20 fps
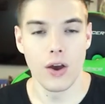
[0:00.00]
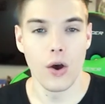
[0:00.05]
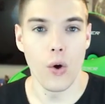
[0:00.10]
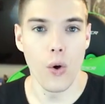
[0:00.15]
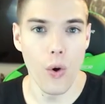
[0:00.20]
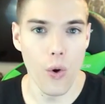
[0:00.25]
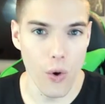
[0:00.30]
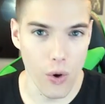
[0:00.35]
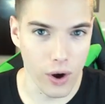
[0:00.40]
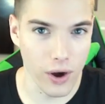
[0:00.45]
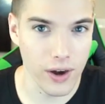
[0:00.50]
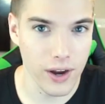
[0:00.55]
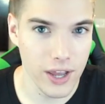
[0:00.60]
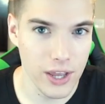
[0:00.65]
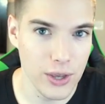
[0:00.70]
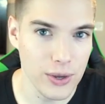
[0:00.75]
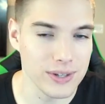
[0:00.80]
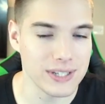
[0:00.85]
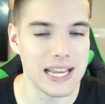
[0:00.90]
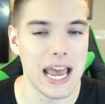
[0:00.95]
Or
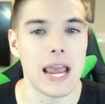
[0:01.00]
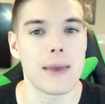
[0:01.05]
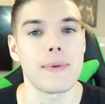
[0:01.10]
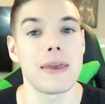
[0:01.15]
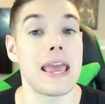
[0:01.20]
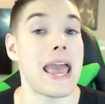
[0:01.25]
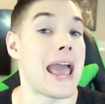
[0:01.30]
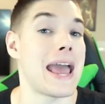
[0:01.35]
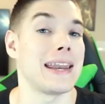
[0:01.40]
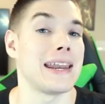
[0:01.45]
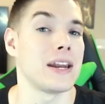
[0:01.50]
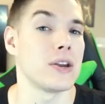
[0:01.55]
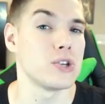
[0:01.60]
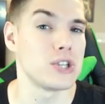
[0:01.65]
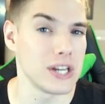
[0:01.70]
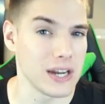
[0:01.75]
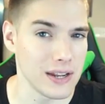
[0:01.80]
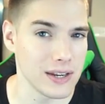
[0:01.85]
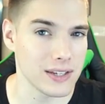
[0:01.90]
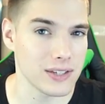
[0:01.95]
you can tag me at
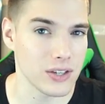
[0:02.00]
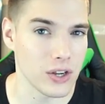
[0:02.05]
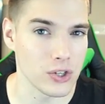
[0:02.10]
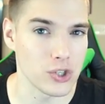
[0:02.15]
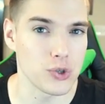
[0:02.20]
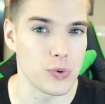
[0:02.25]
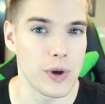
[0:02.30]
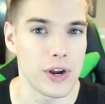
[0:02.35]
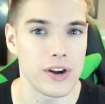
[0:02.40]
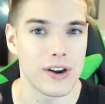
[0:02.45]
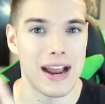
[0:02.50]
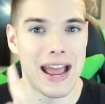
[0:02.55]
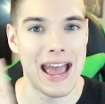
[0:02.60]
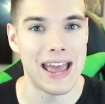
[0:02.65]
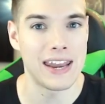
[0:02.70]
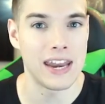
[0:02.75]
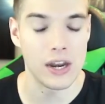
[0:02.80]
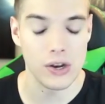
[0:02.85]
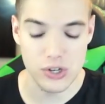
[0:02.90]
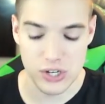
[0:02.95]
Nanogenix on Twitter,
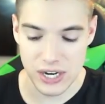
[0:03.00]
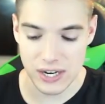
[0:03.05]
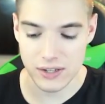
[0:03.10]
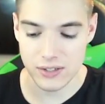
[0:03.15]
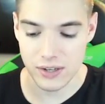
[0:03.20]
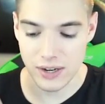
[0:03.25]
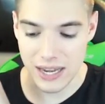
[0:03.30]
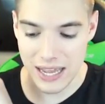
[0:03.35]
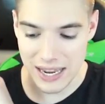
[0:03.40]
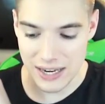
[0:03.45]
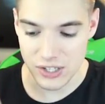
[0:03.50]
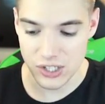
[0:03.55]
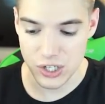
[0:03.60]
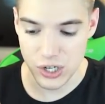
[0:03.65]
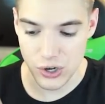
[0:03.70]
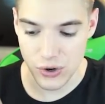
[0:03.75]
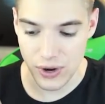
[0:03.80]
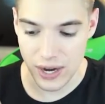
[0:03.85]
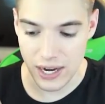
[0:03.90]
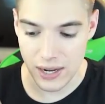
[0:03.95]
at Nanogenix on
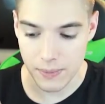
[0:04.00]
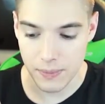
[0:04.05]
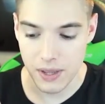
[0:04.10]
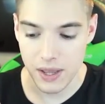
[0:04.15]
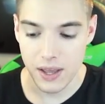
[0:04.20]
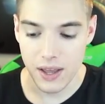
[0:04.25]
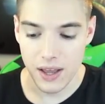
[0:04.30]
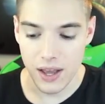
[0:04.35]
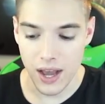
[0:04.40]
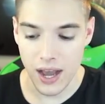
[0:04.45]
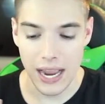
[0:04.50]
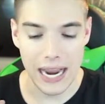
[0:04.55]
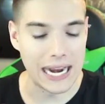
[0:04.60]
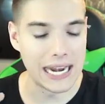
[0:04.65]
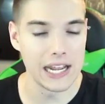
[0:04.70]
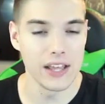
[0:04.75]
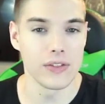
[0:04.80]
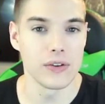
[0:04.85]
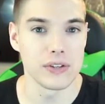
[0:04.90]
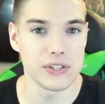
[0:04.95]
Instagram,
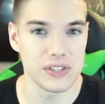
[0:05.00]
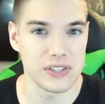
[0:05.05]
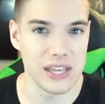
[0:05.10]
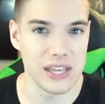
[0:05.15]
any of those